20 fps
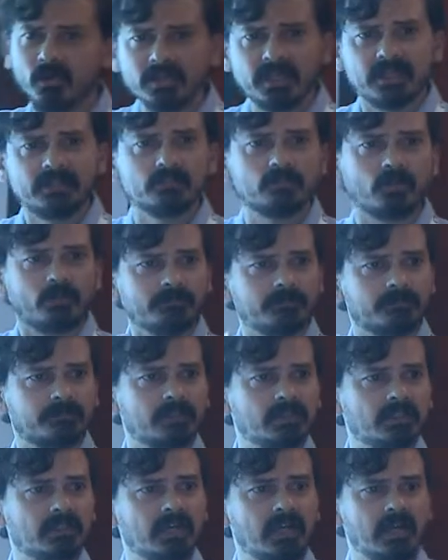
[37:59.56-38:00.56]
all kinds of
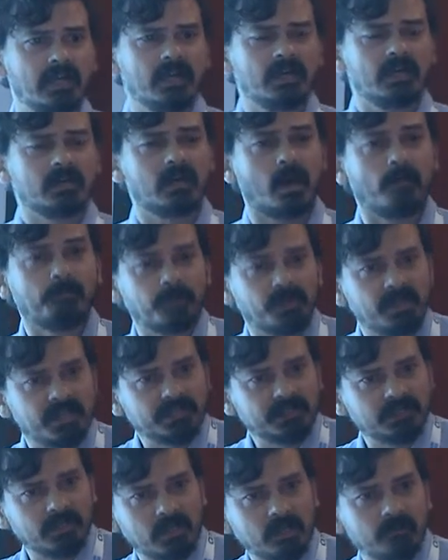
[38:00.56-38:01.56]
uh,
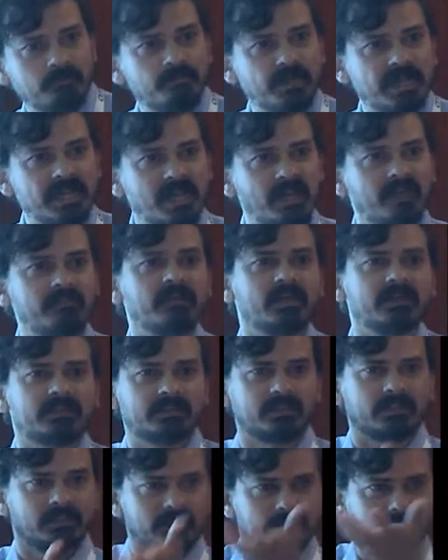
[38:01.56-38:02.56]
computational behaviors
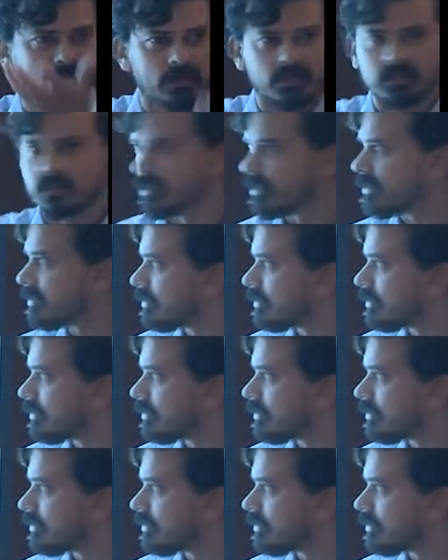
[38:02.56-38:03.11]
start uh,